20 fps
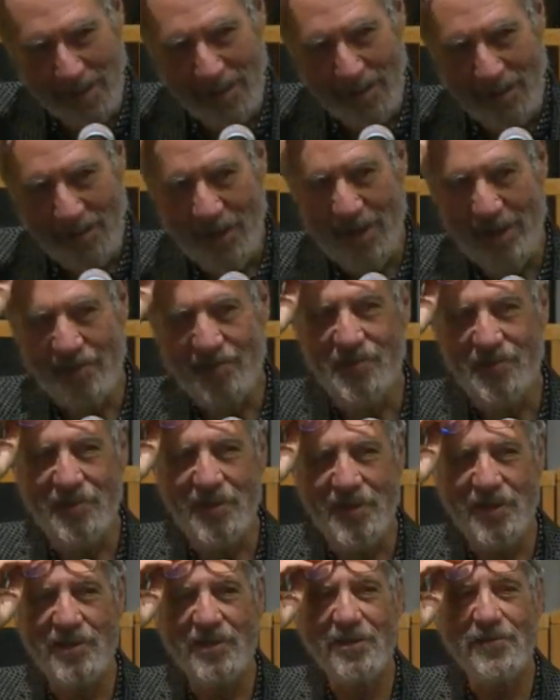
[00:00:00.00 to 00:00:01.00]
thanks to
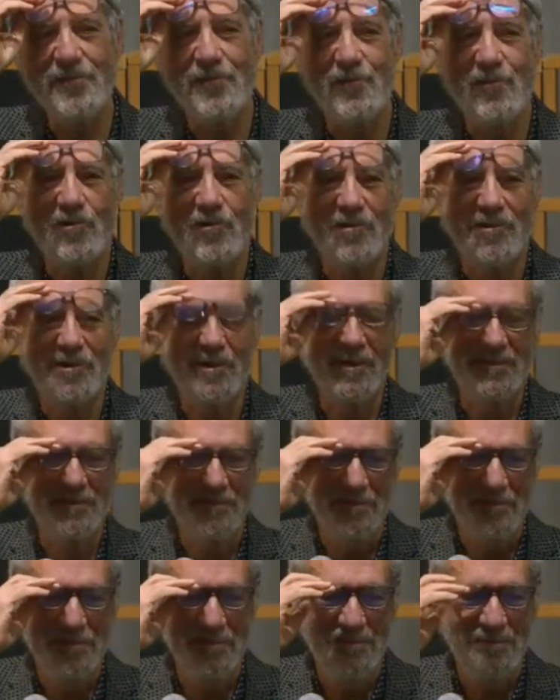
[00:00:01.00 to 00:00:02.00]
Dina for
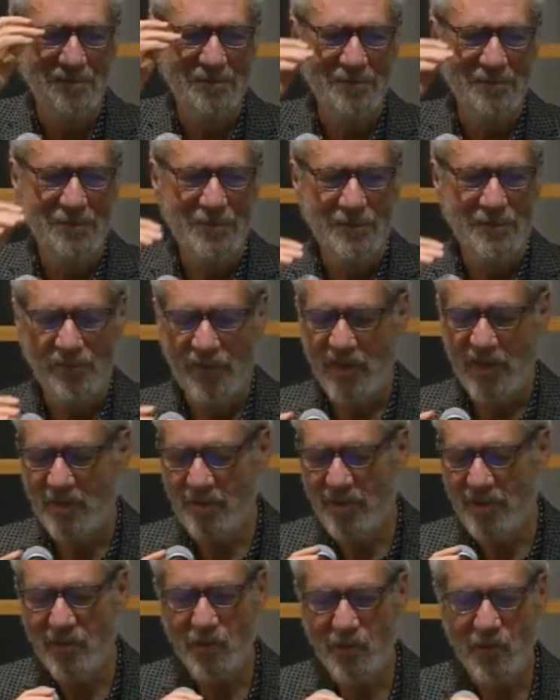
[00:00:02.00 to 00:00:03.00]
inviting me
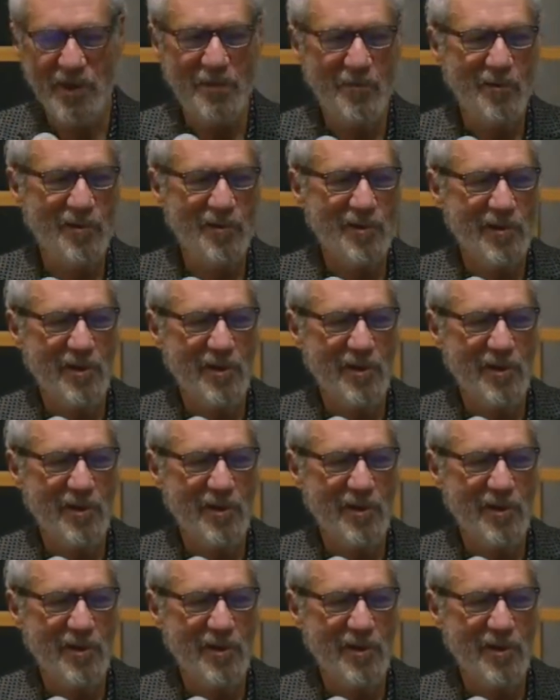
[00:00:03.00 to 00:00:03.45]
to read with her.